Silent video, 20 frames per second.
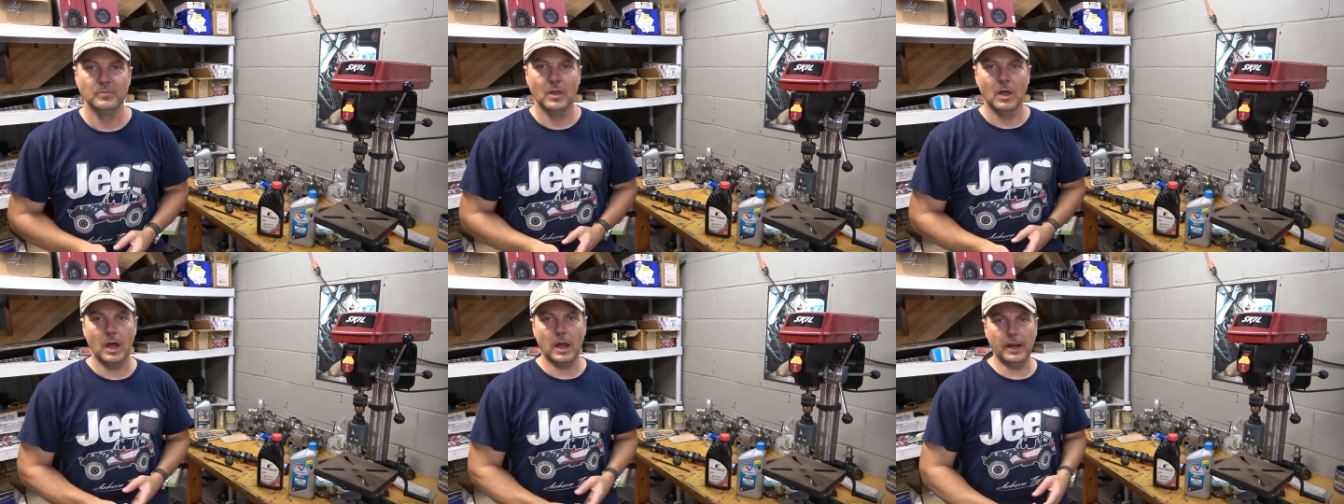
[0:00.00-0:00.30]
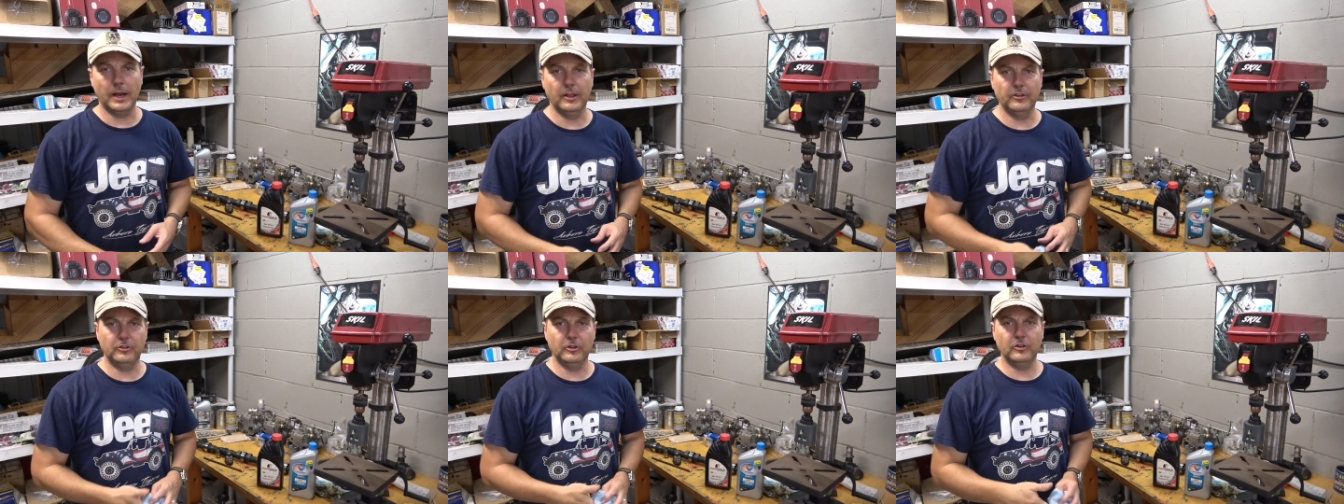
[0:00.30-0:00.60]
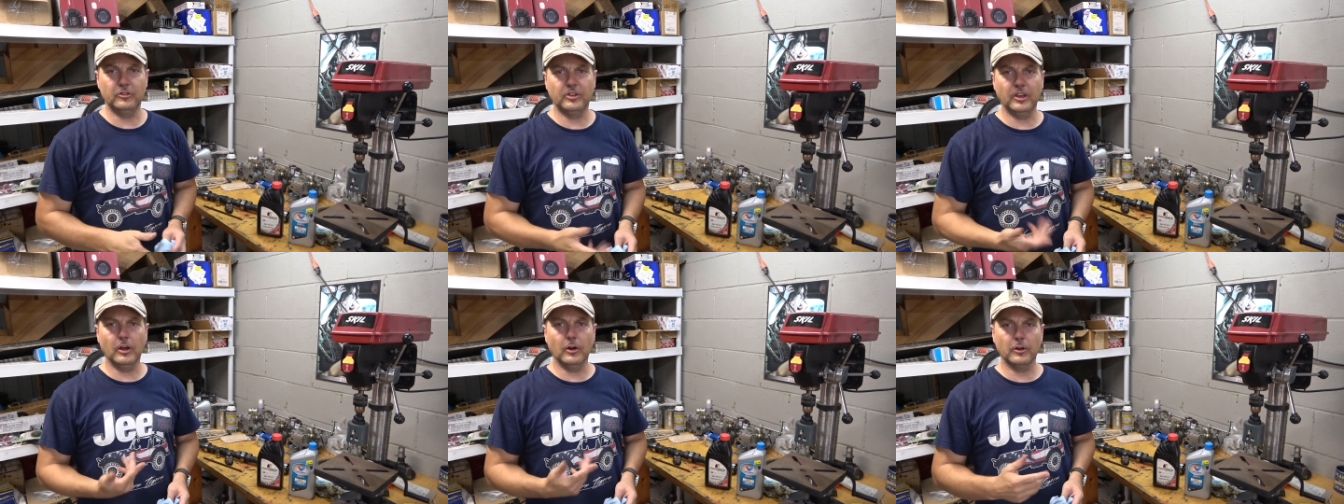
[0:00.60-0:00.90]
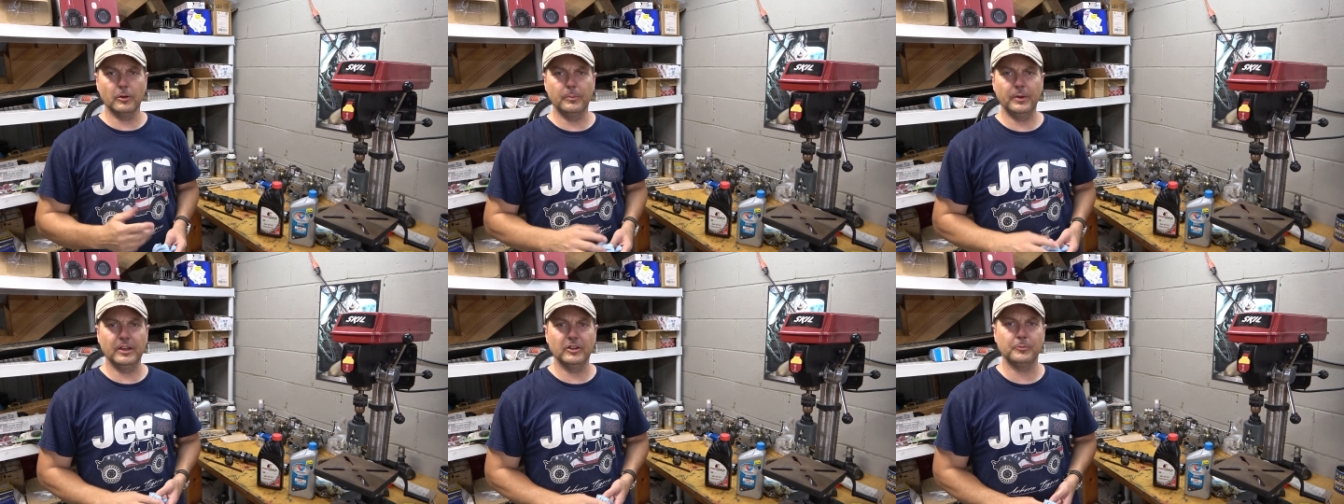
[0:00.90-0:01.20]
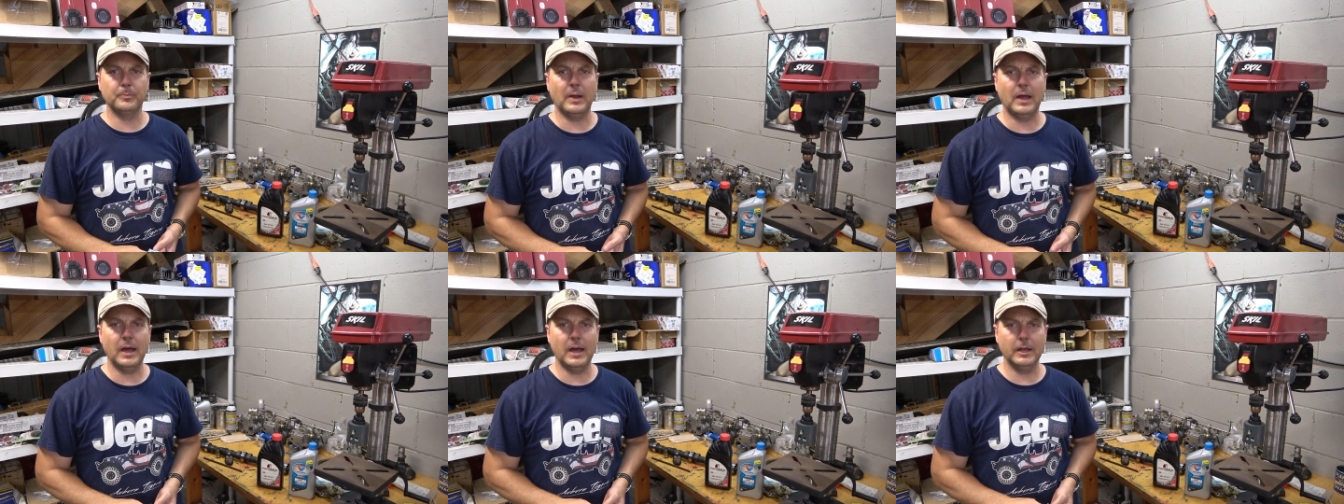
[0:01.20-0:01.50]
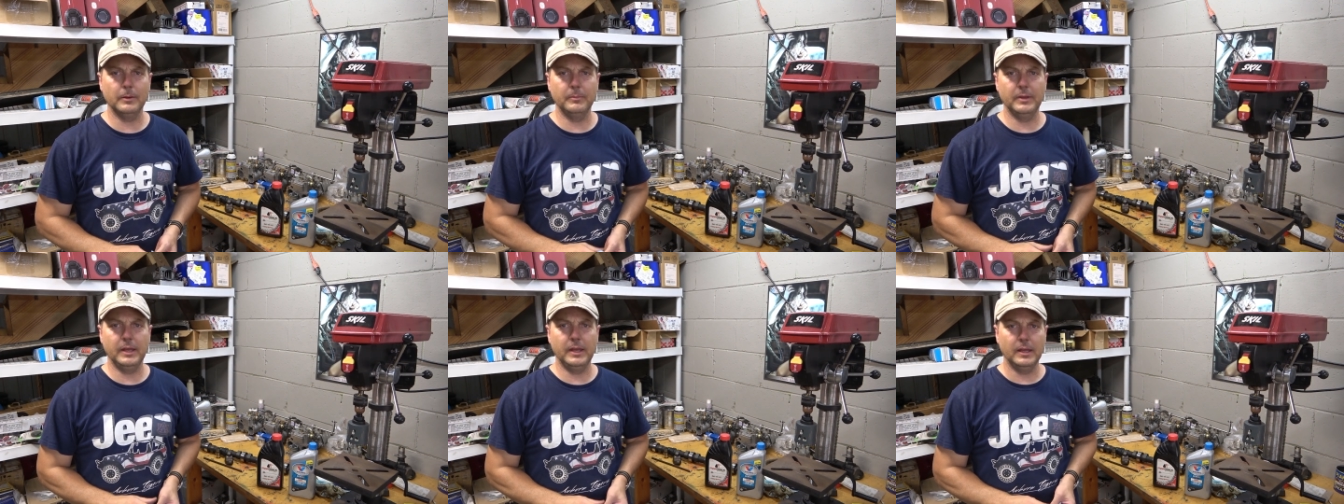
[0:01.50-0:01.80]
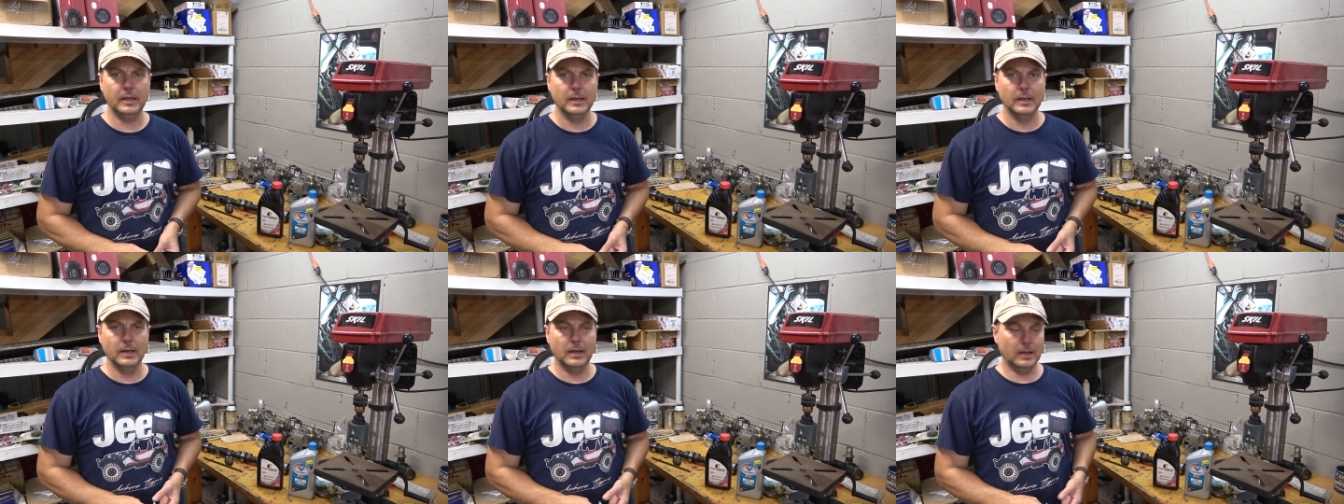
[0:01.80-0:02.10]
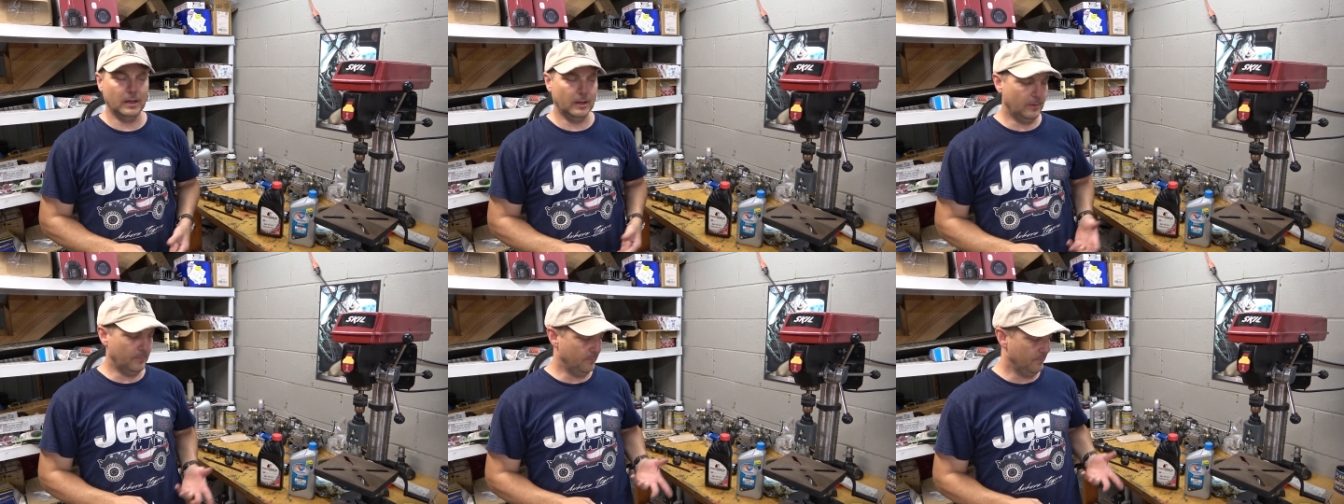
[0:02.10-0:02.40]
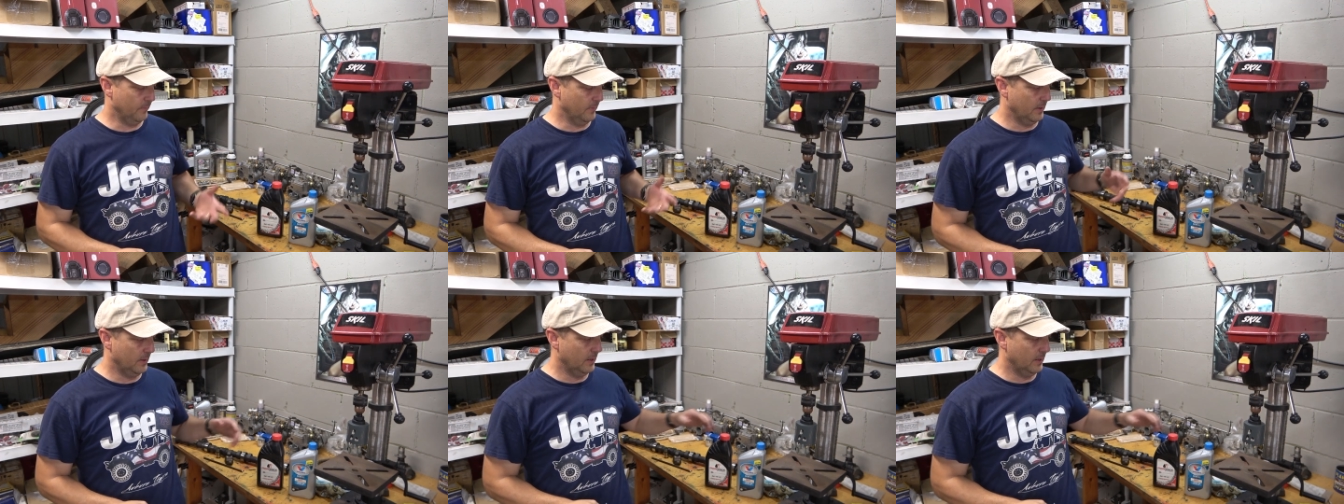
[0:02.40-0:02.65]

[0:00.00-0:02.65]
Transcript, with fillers: All right, as you can see on the bench behind me, um,